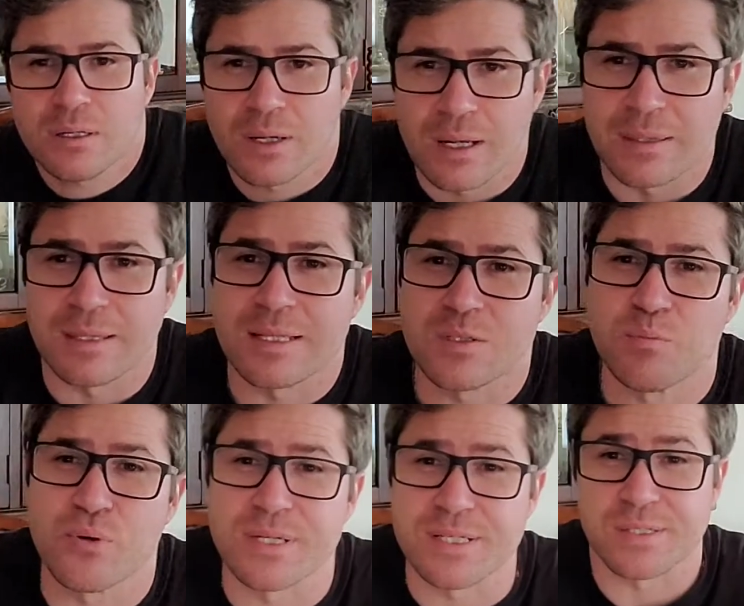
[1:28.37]
I think that's
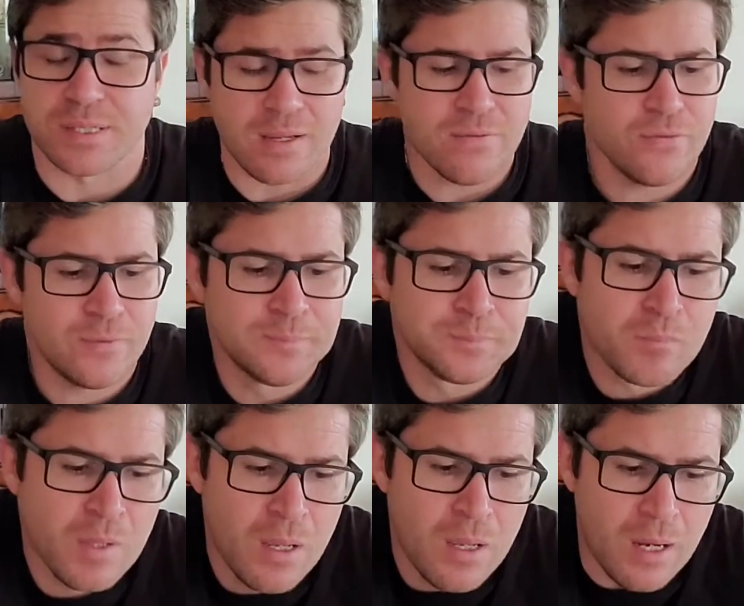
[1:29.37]
pretty safe,
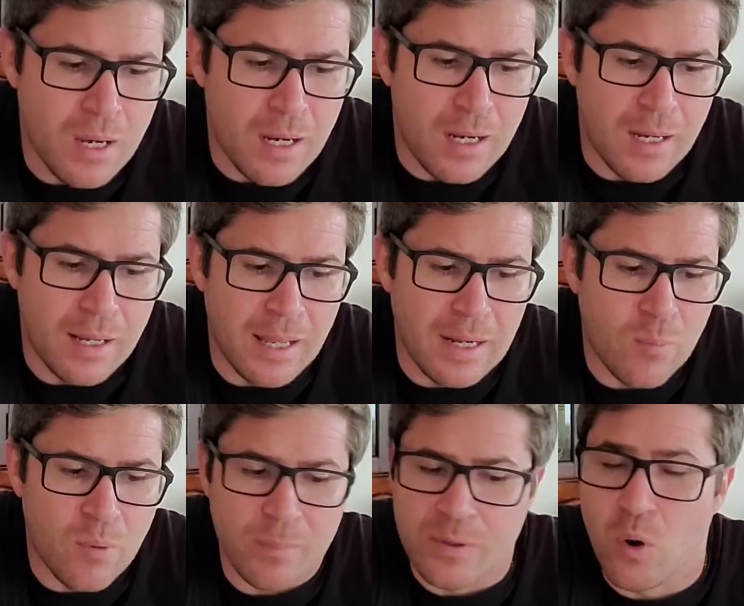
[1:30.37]
and I'll
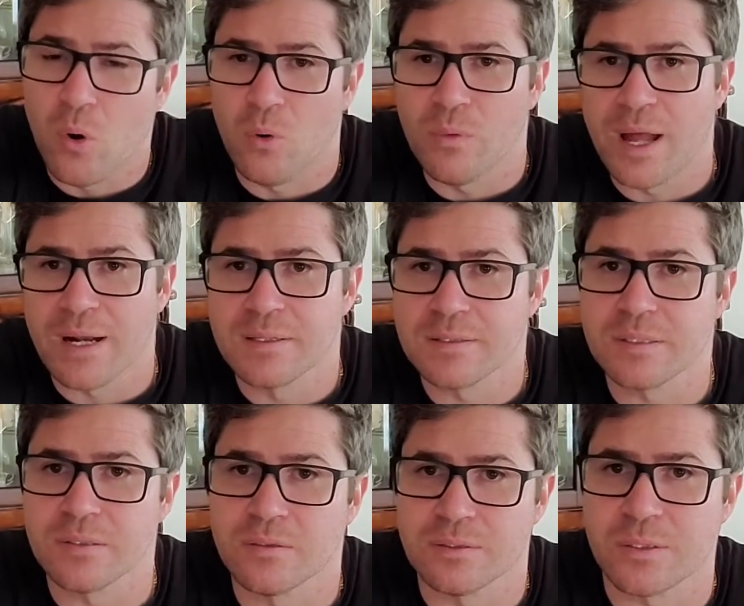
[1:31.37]
probably hold that
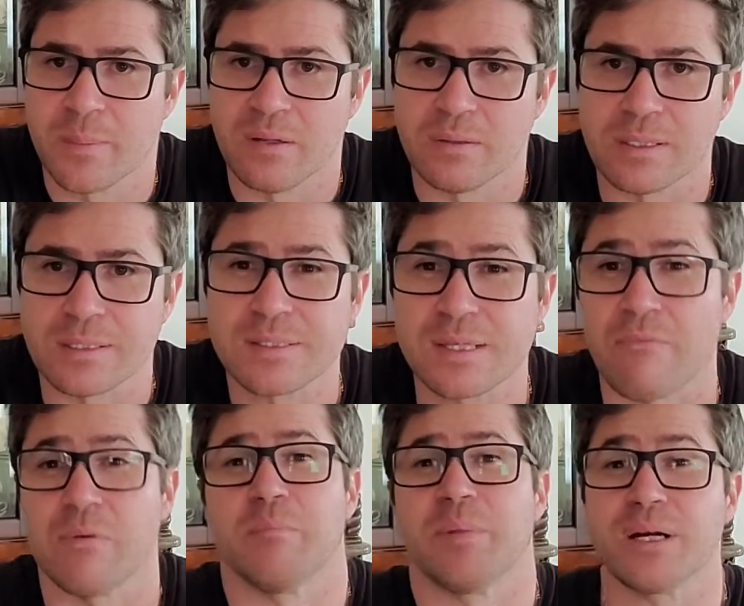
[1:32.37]
until it's about like
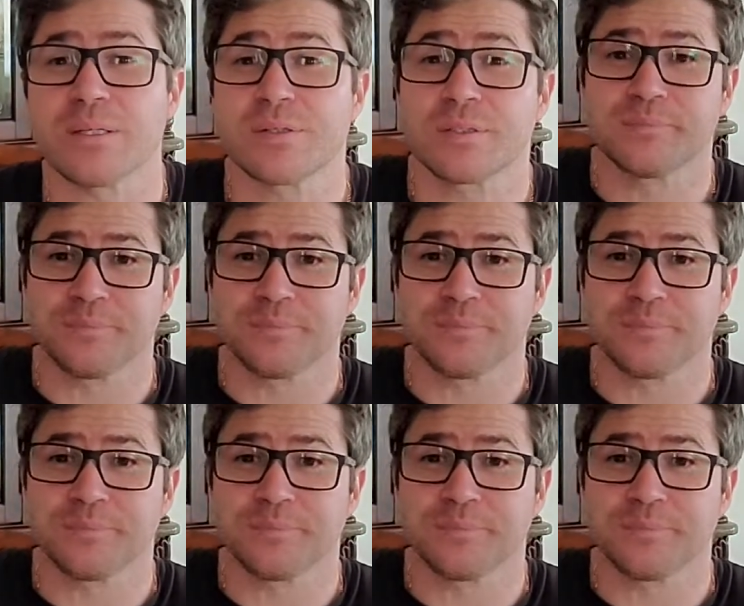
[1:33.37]
$7,